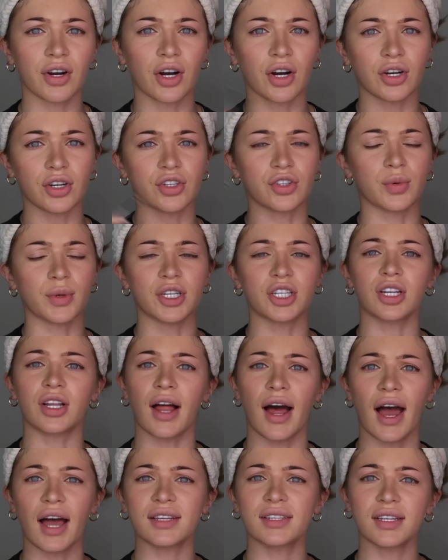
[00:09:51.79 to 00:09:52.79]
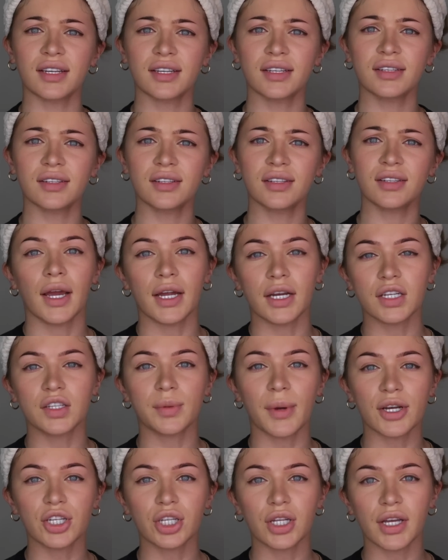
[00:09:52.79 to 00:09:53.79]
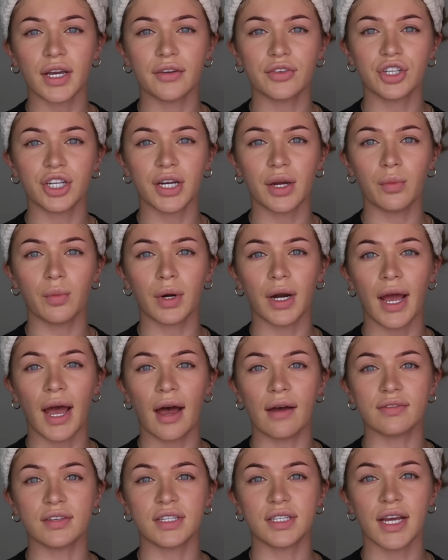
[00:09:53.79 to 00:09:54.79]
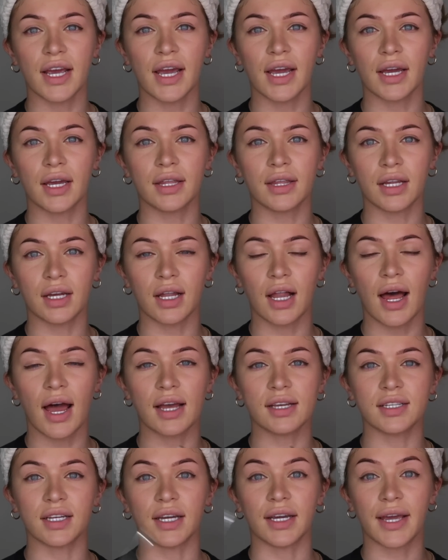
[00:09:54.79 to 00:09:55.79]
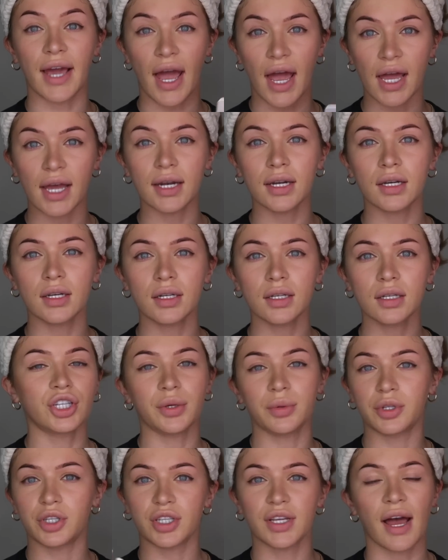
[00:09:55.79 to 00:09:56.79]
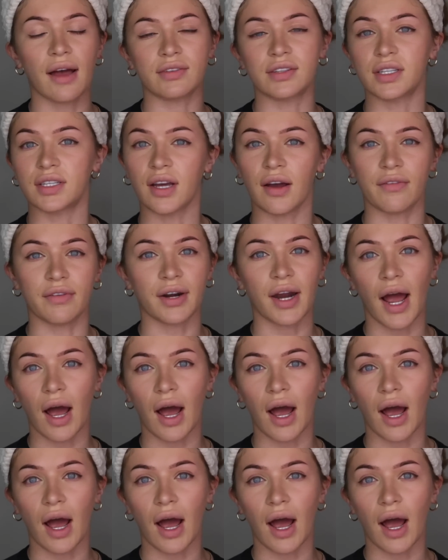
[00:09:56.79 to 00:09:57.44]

for her to switch classes. And especially if she didn't want to have to take the class again, she would just have to tough it